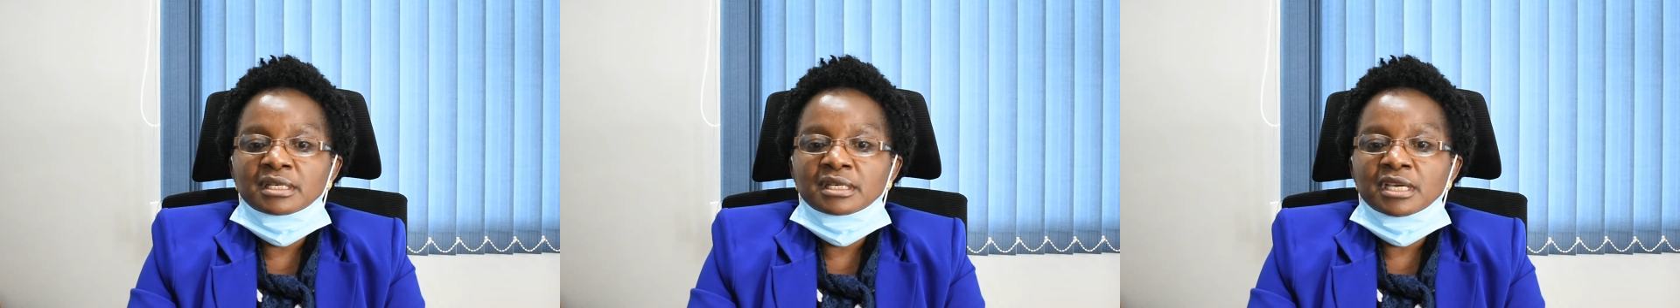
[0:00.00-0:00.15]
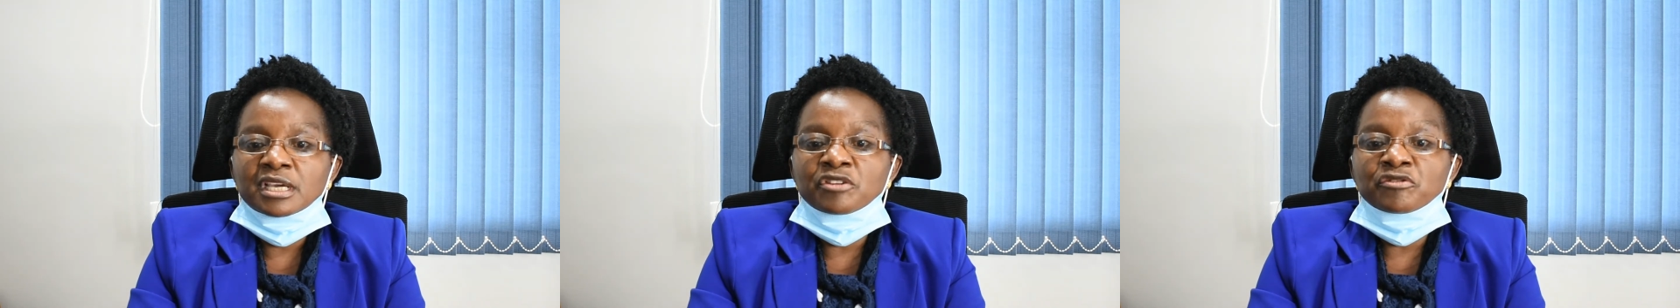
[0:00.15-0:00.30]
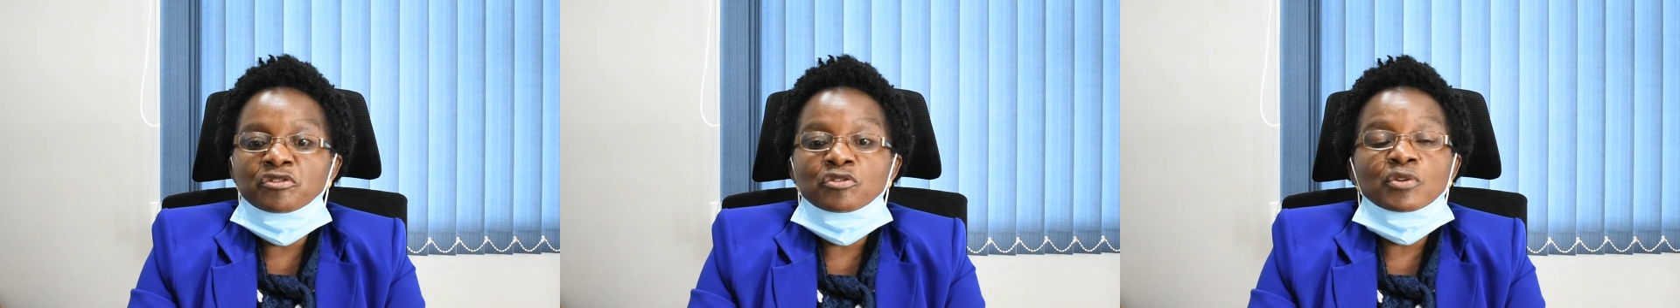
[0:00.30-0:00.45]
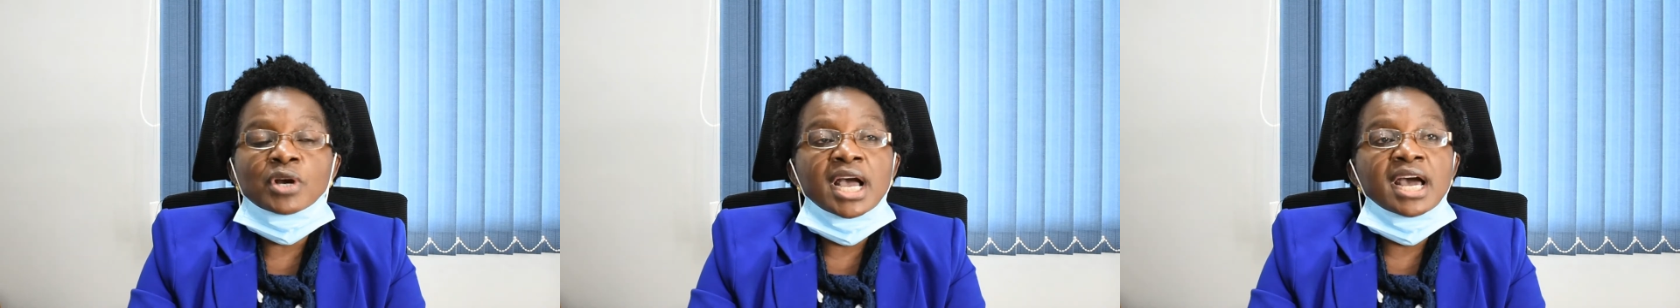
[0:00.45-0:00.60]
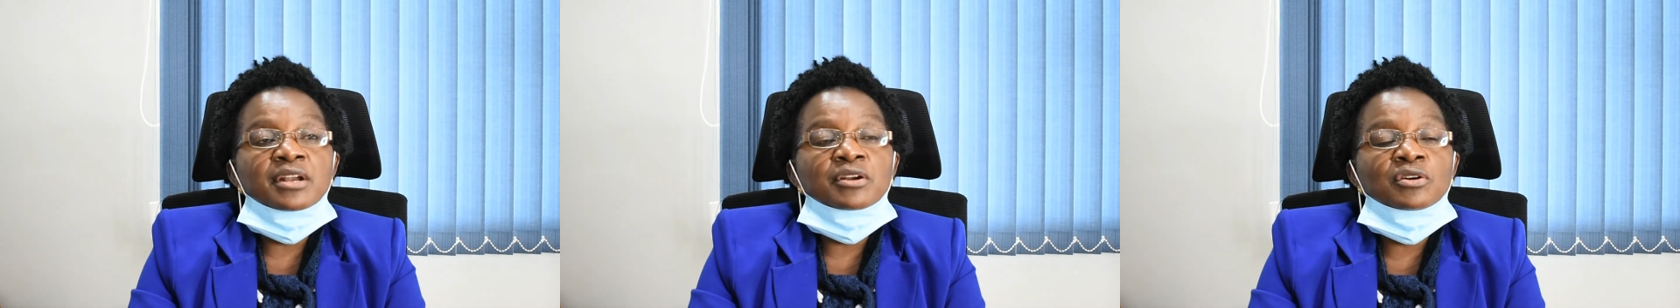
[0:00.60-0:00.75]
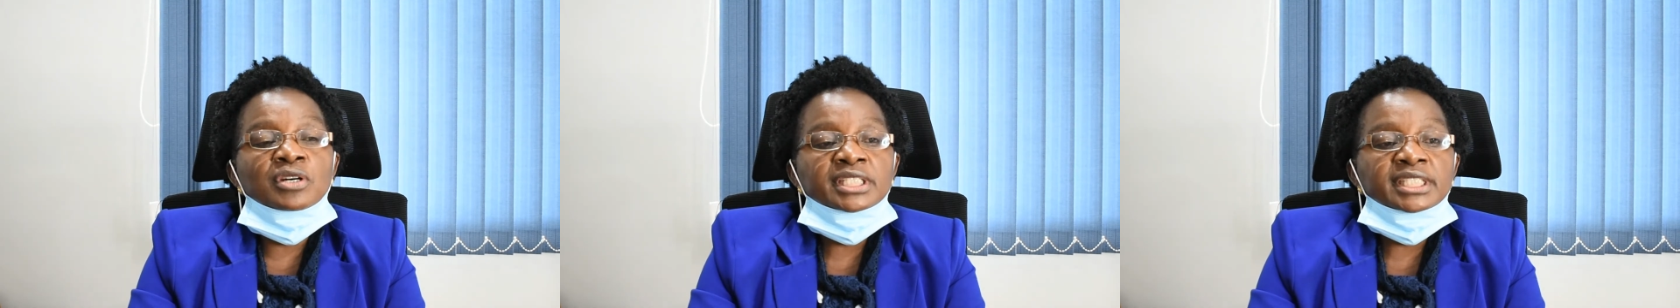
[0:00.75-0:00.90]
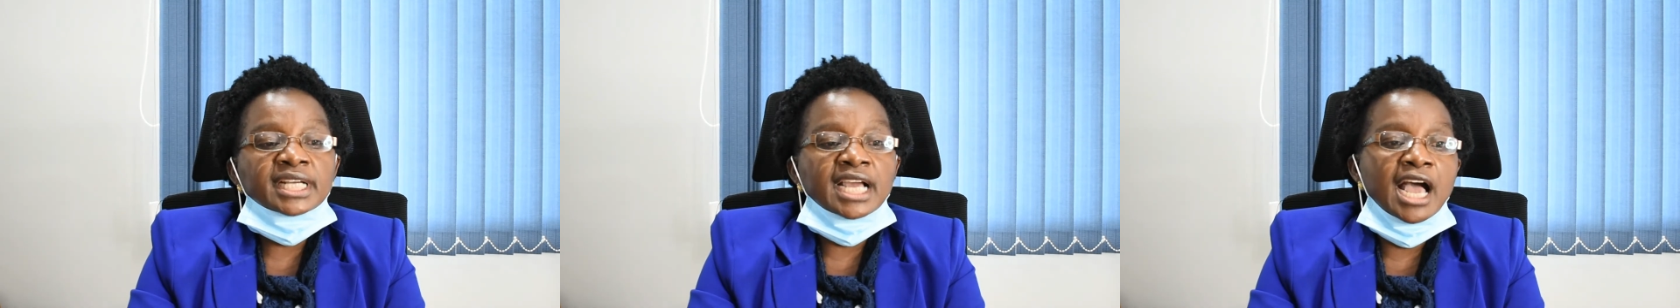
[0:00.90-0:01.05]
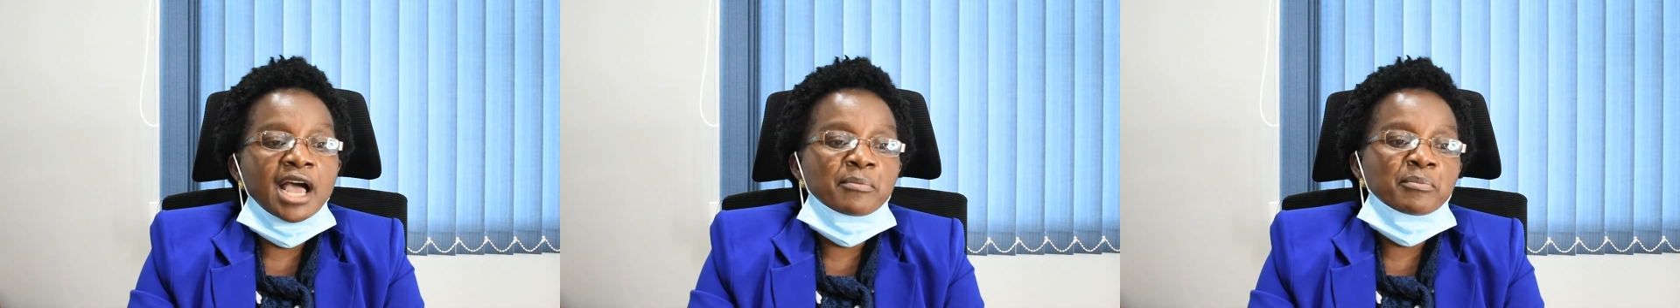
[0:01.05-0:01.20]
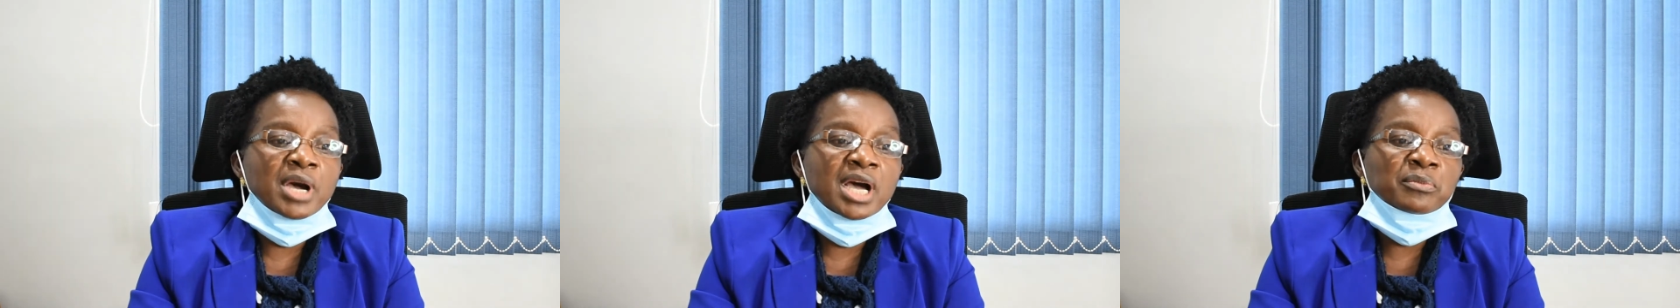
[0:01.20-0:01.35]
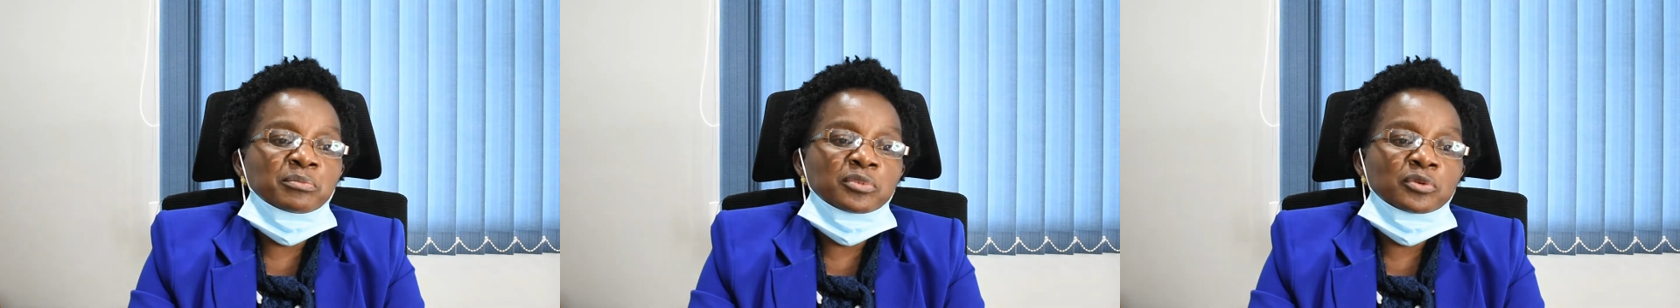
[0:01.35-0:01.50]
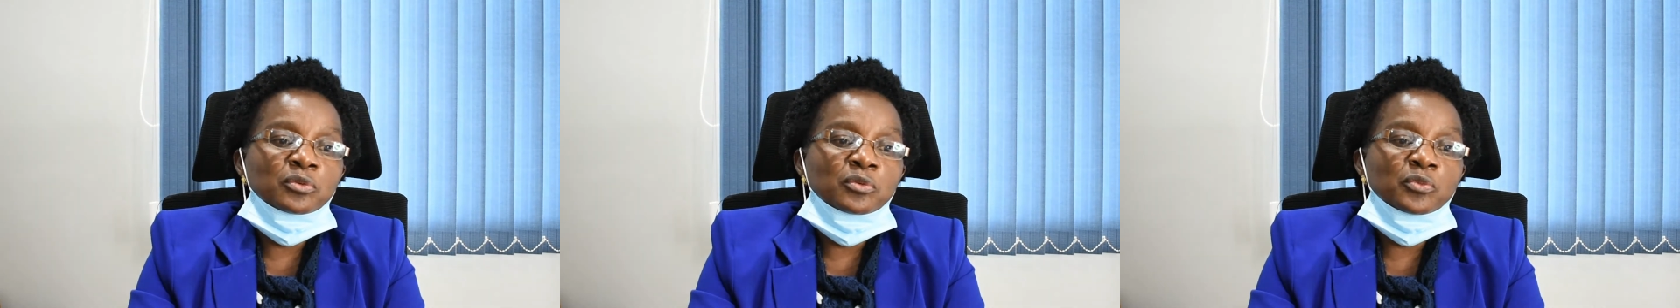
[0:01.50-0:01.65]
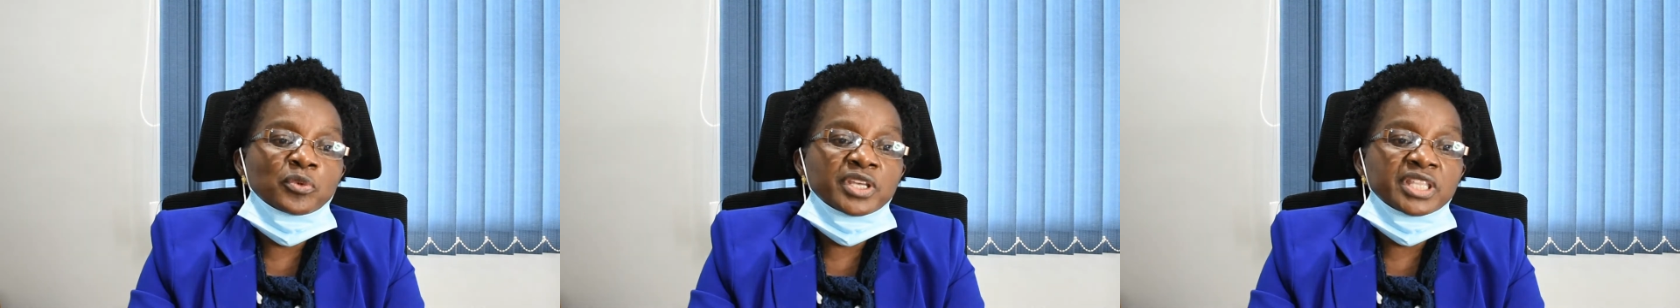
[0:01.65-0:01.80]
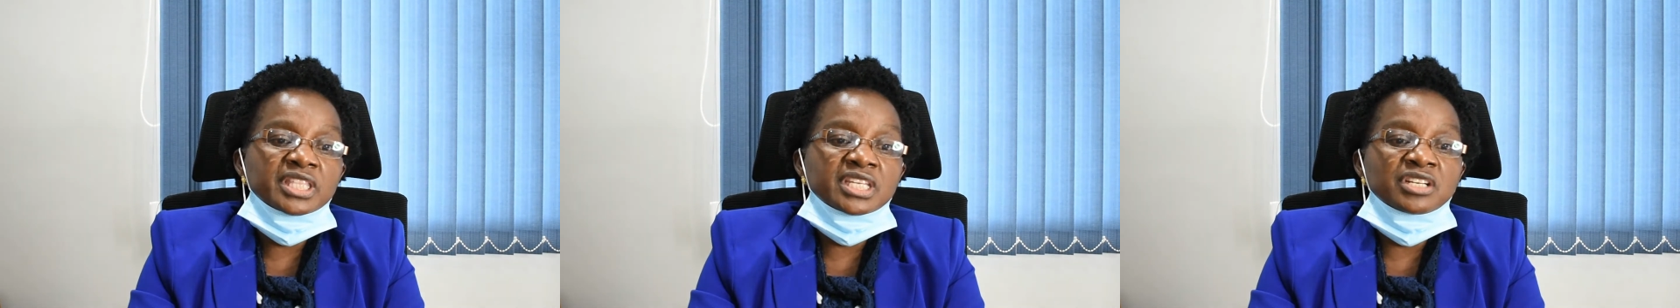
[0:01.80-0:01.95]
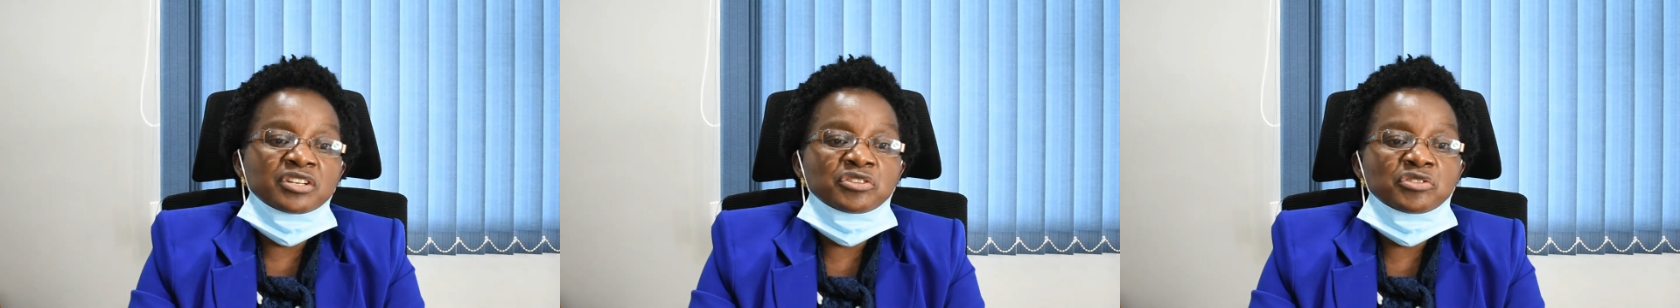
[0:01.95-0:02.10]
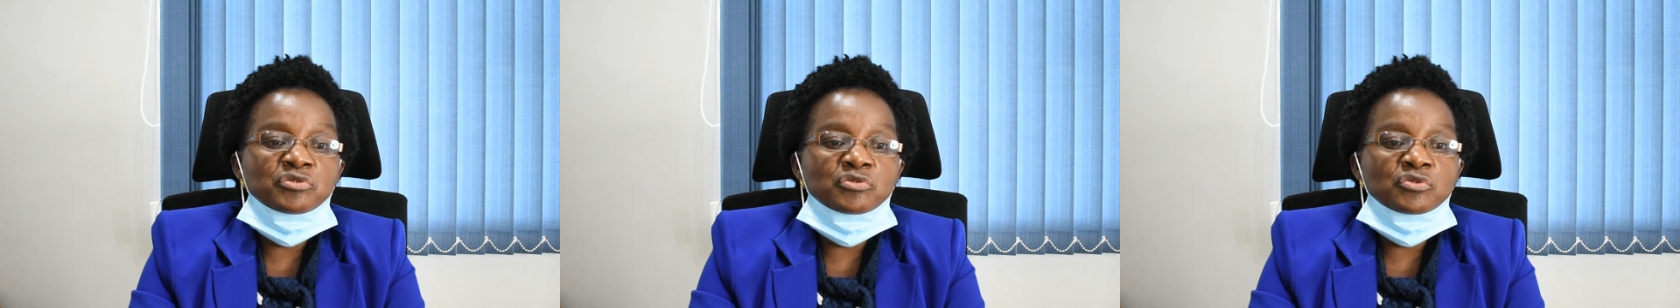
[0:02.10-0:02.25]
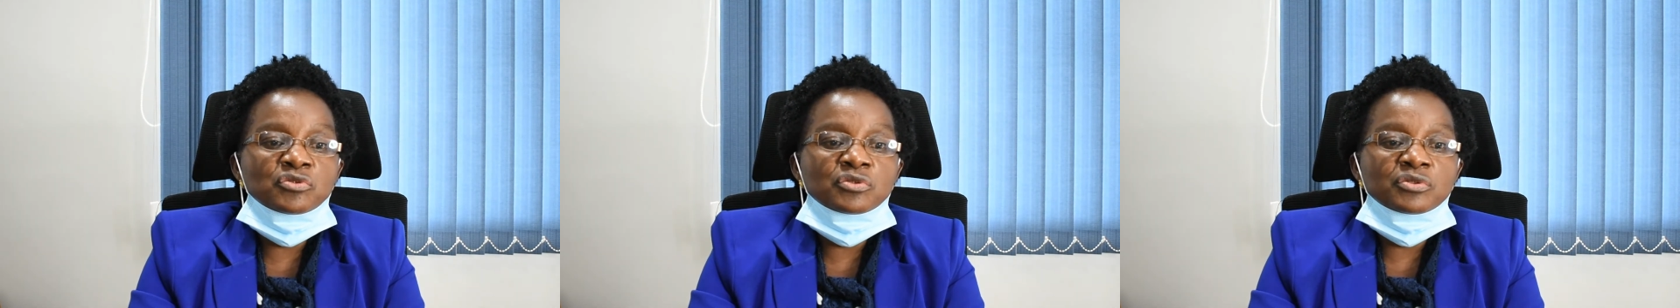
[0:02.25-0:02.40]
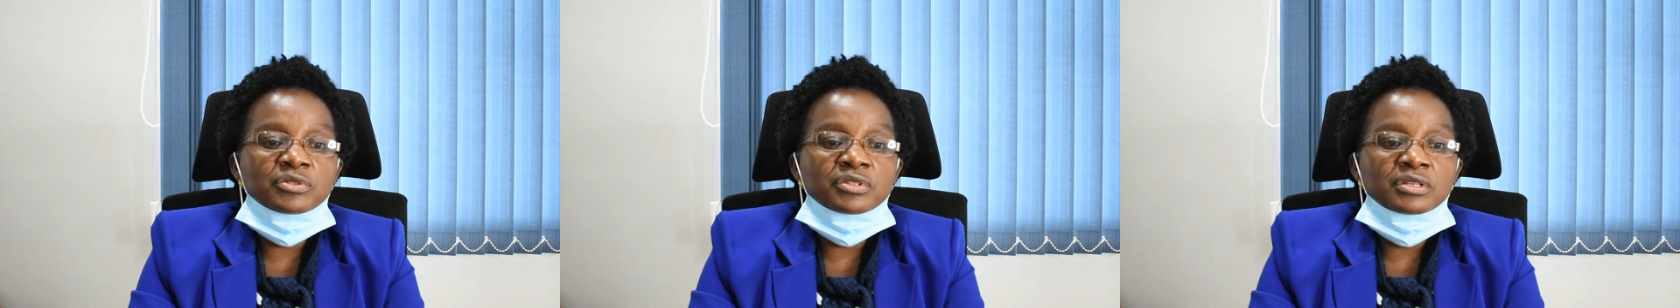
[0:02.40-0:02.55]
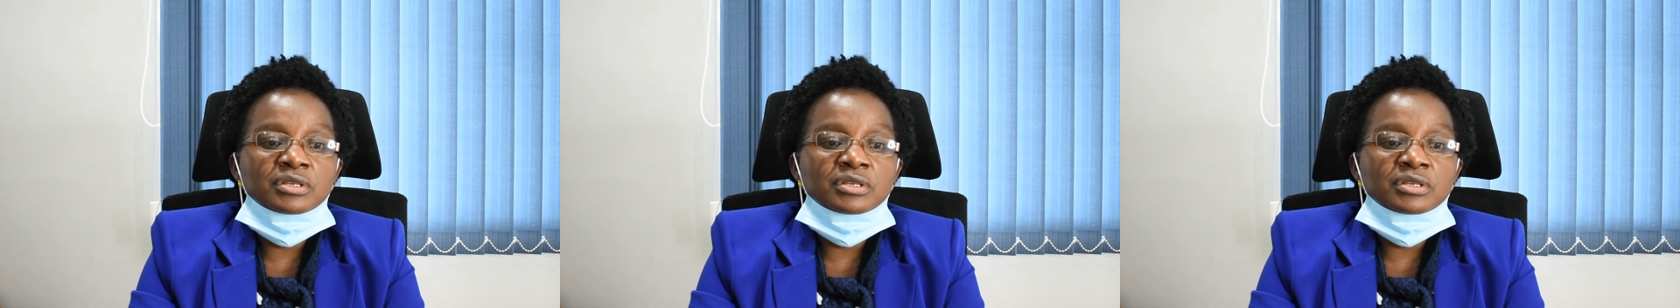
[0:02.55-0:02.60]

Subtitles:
If you cannot come up with new